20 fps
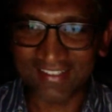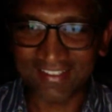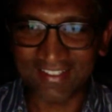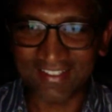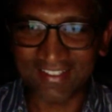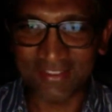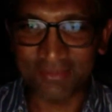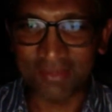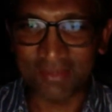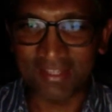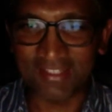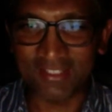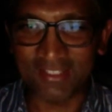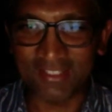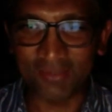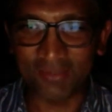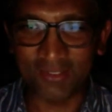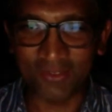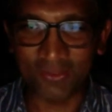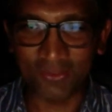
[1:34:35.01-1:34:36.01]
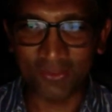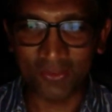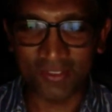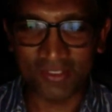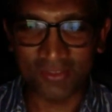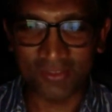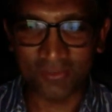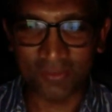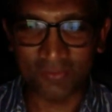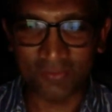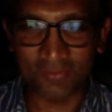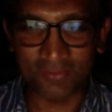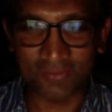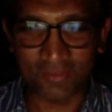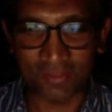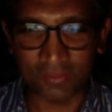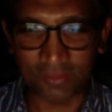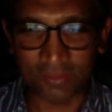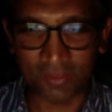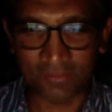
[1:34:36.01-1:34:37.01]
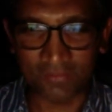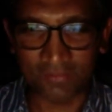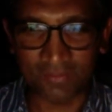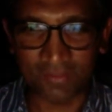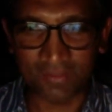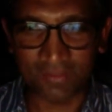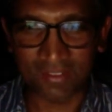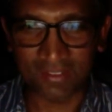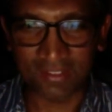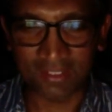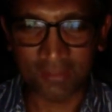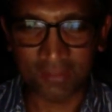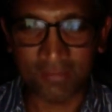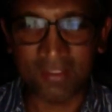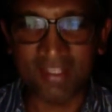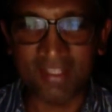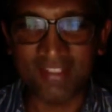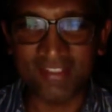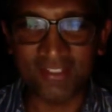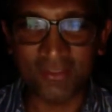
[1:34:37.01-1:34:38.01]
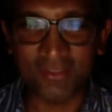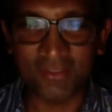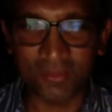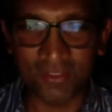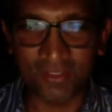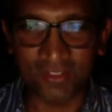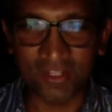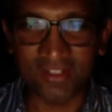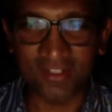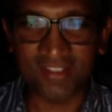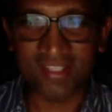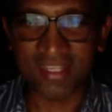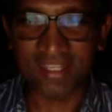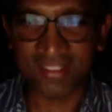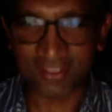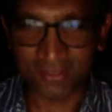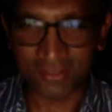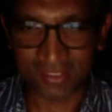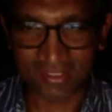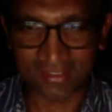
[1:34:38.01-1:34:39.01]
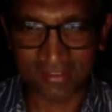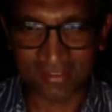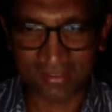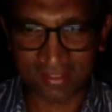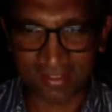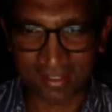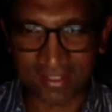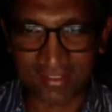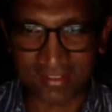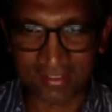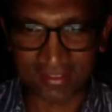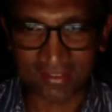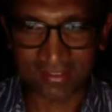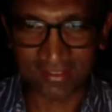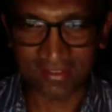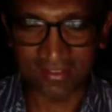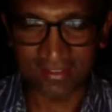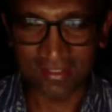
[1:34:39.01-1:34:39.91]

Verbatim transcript: It's mainly because we've we've uh, replaced it with doxazosin as a